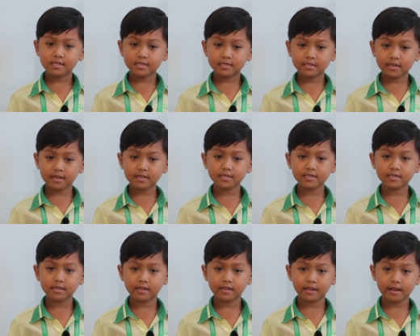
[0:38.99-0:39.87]

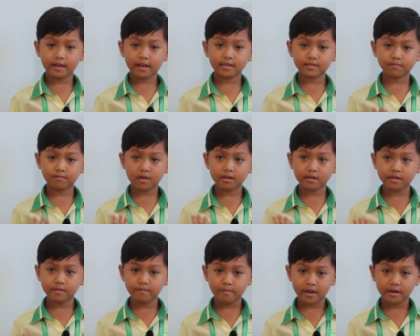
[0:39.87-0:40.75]
since it has
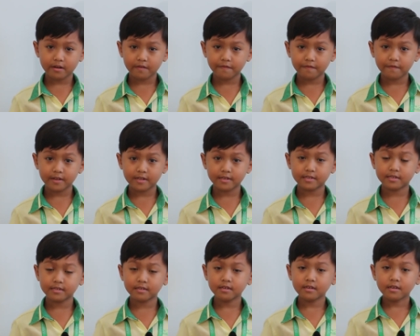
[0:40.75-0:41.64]
many
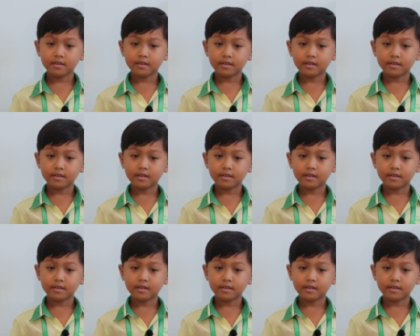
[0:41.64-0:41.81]
benefits.